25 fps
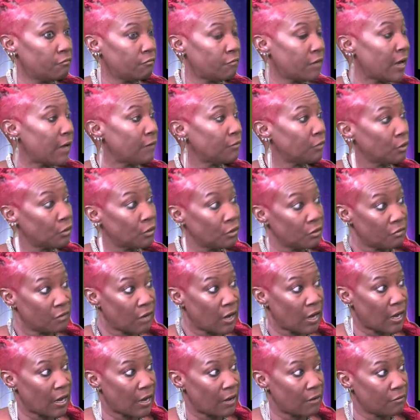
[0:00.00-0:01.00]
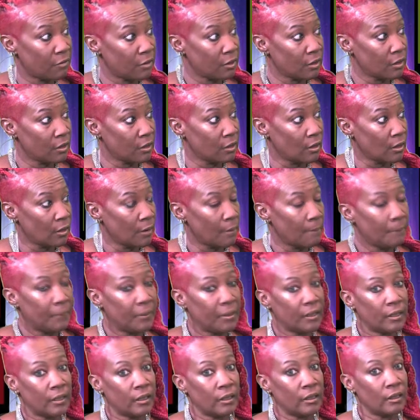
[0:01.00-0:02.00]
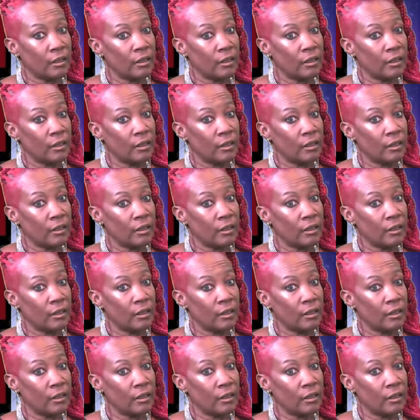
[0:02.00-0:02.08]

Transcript: $535,000, but